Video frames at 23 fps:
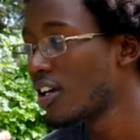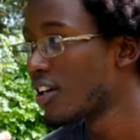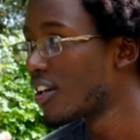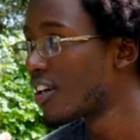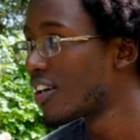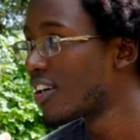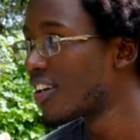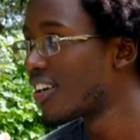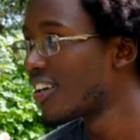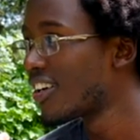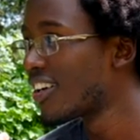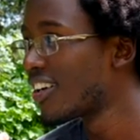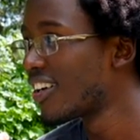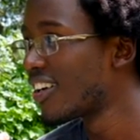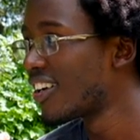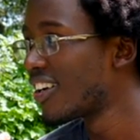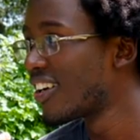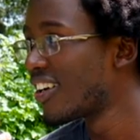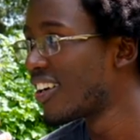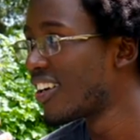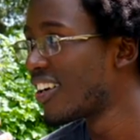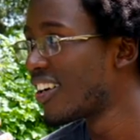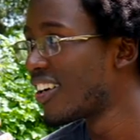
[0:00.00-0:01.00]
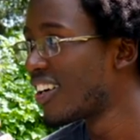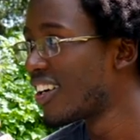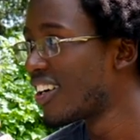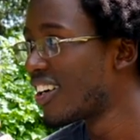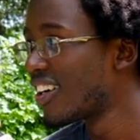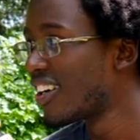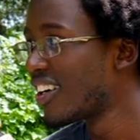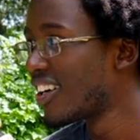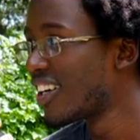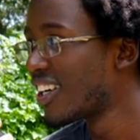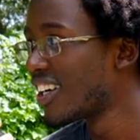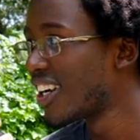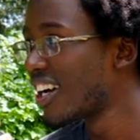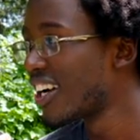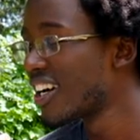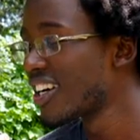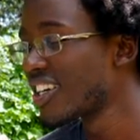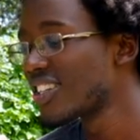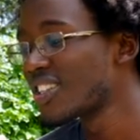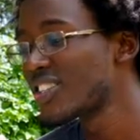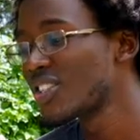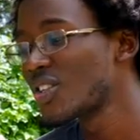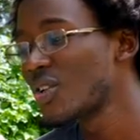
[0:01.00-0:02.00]
its shade,
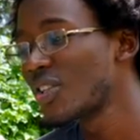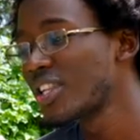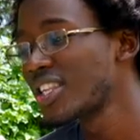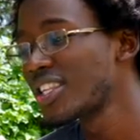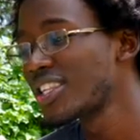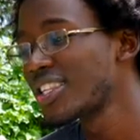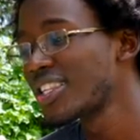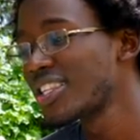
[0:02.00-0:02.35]
will enjoy